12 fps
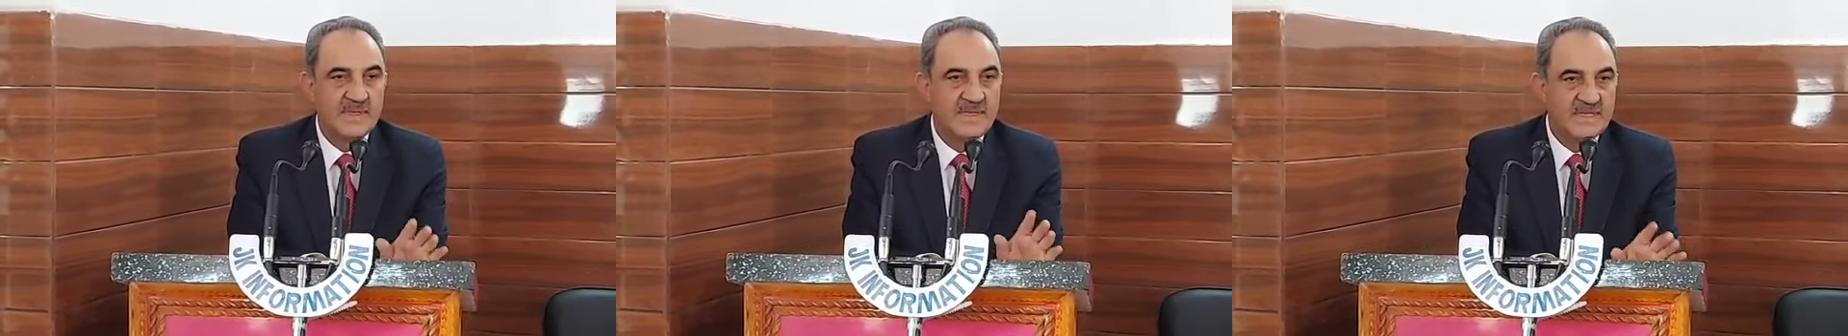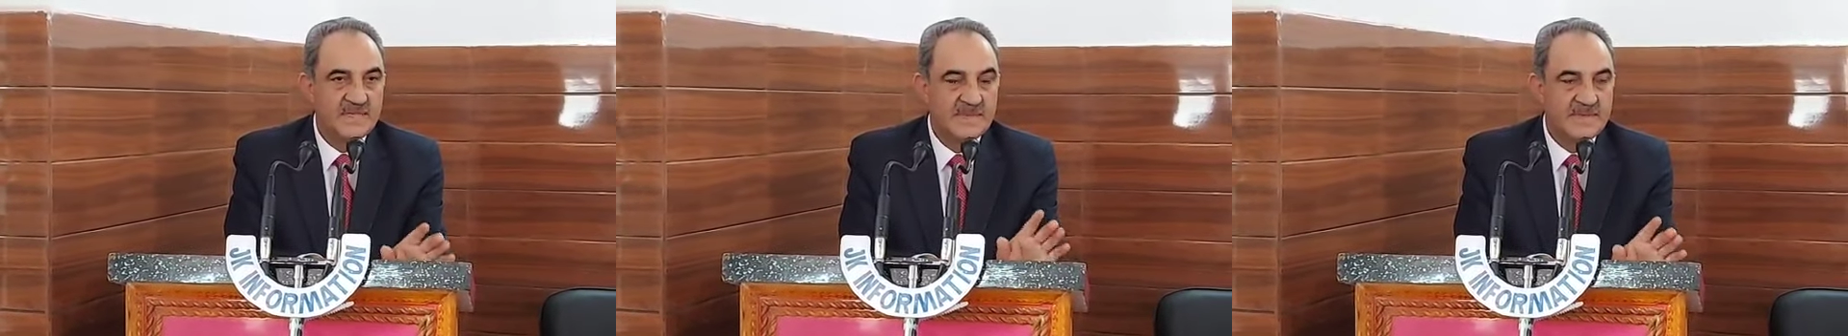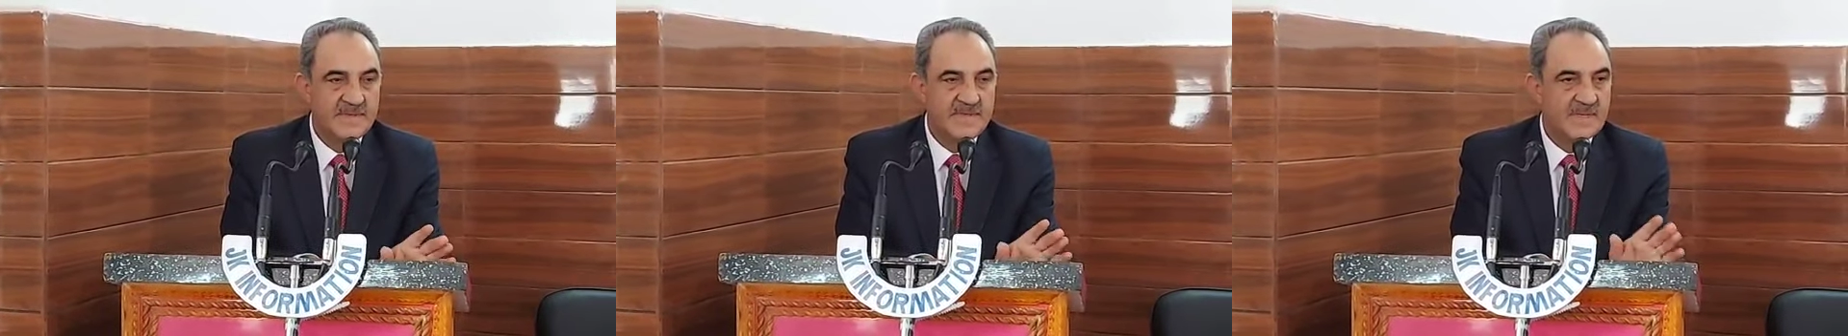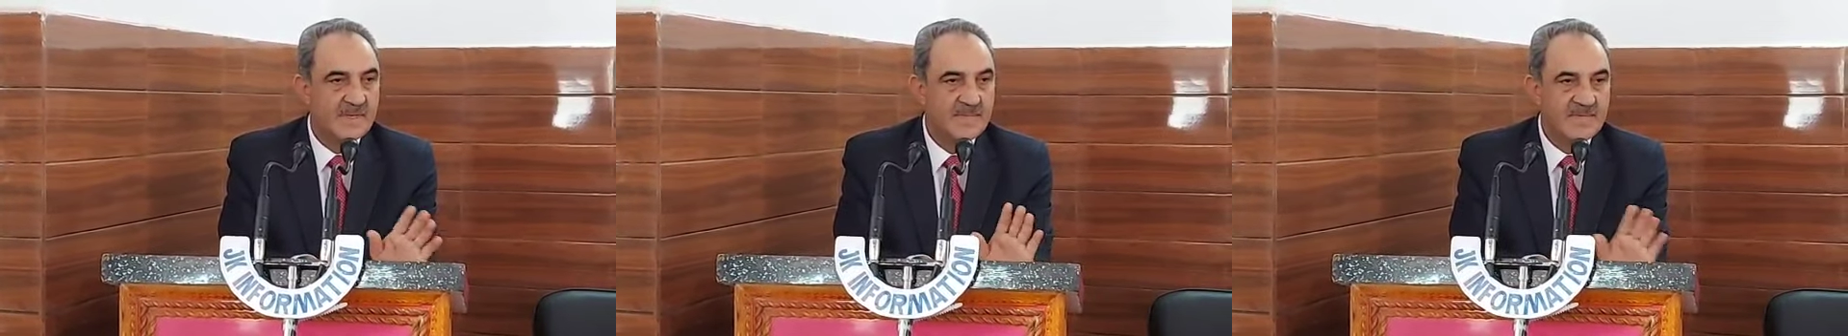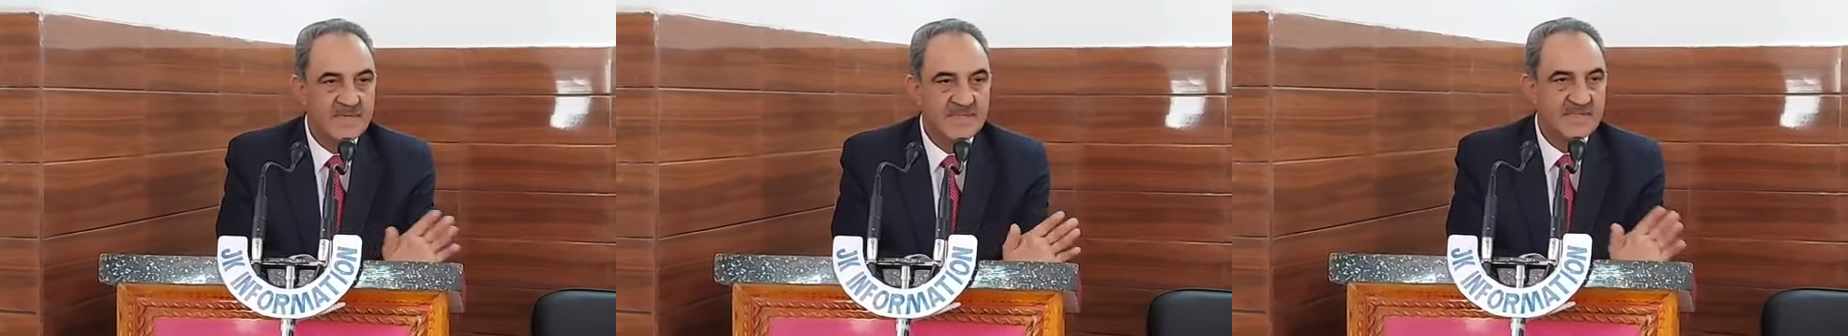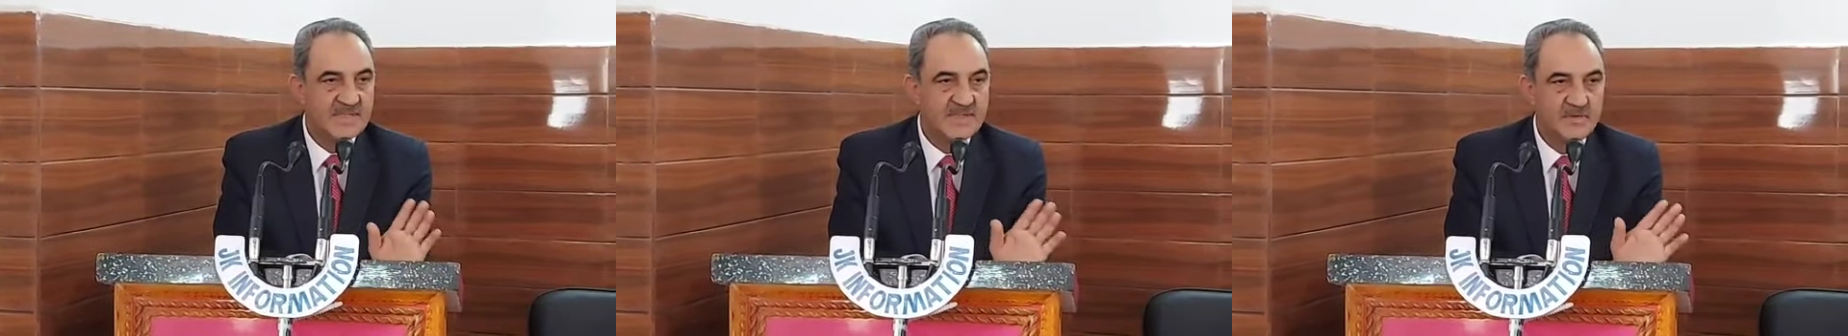dispensation of
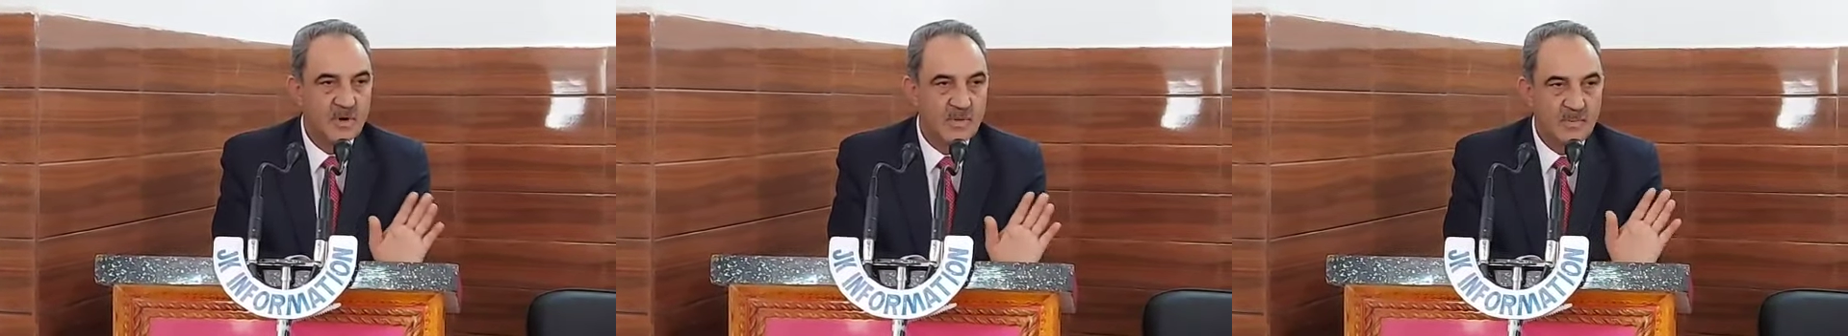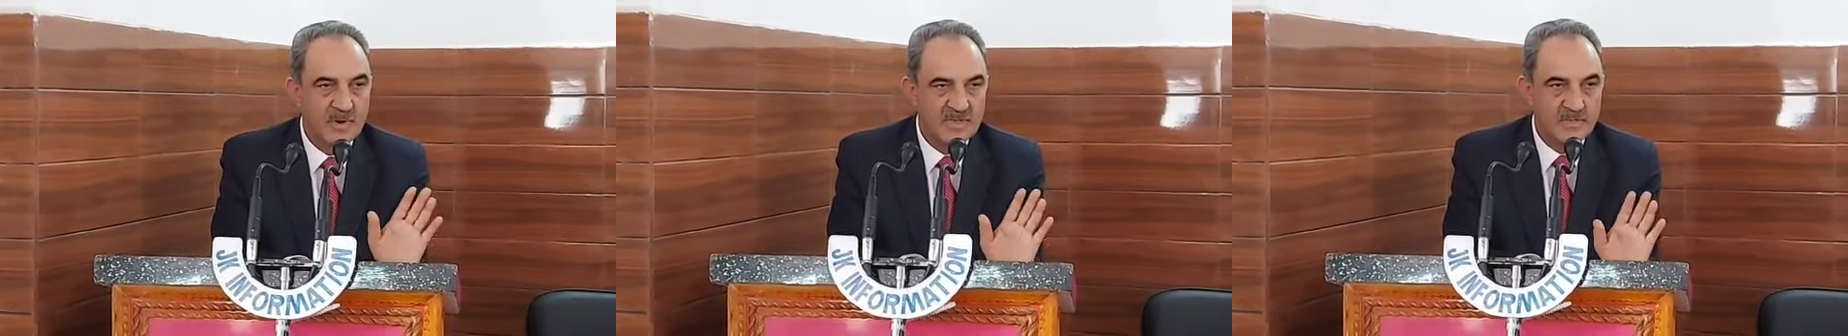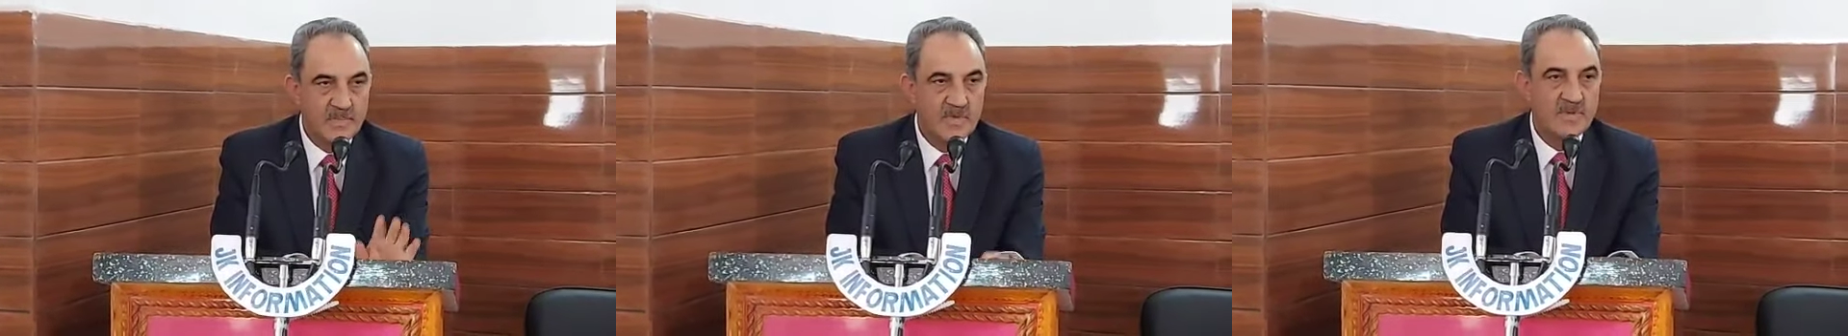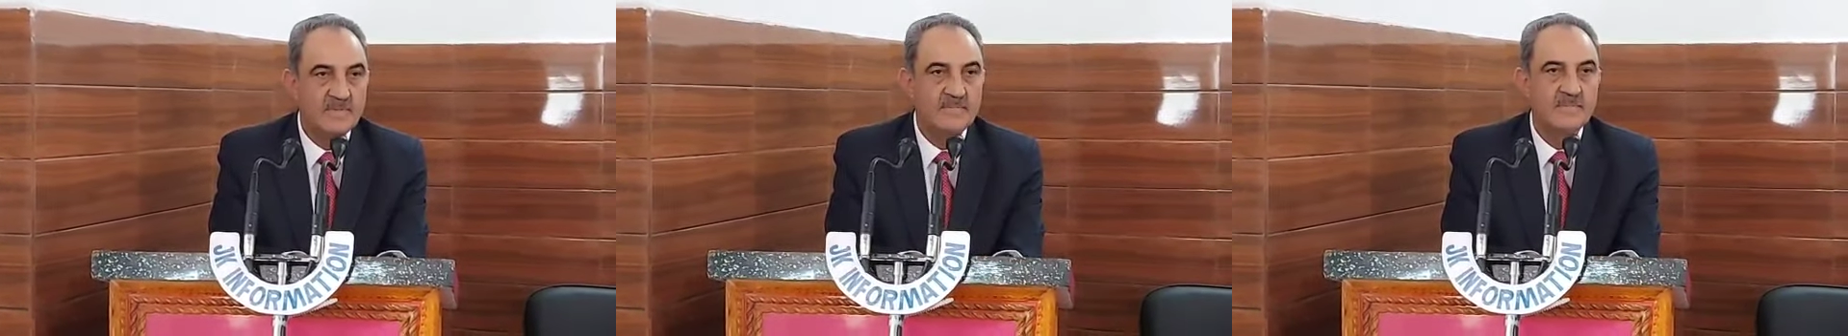justice is not possible.